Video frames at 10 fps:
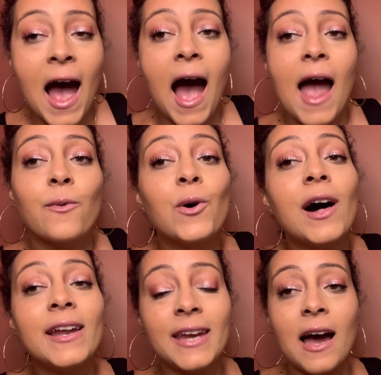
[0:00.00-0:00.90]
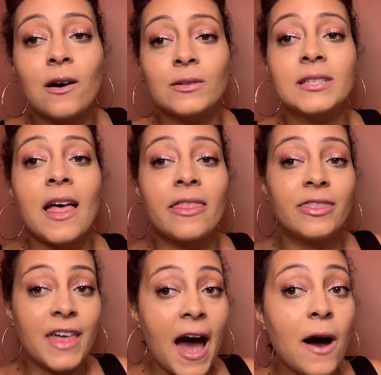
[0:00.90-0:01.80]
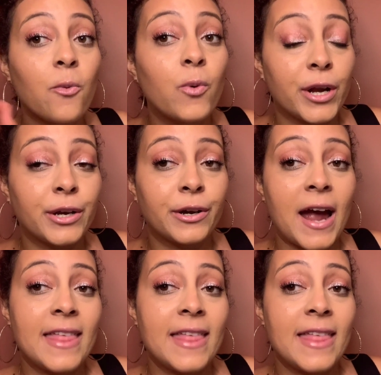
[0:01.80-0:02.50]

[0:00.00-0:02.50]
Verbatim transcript: I will announce that winner